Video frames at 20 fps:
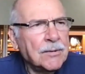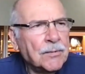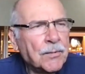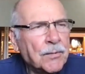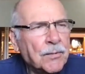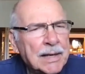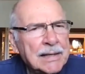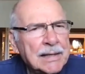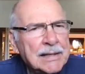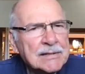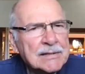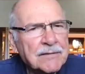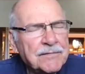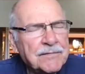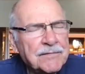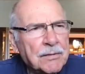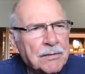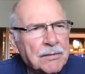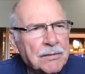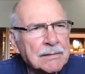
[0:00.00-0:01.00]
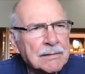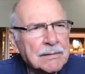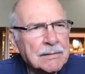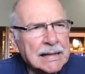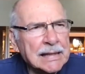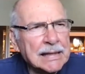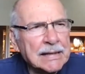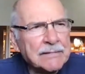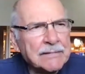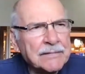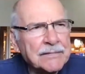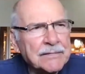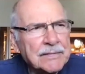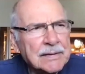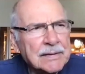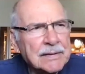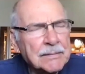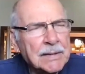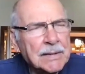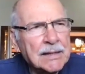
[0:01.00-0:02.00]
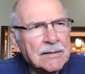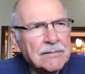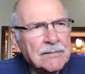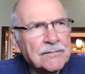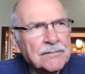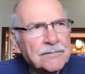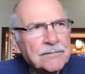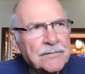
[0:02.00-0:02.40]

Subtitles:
What is a photograph? Well,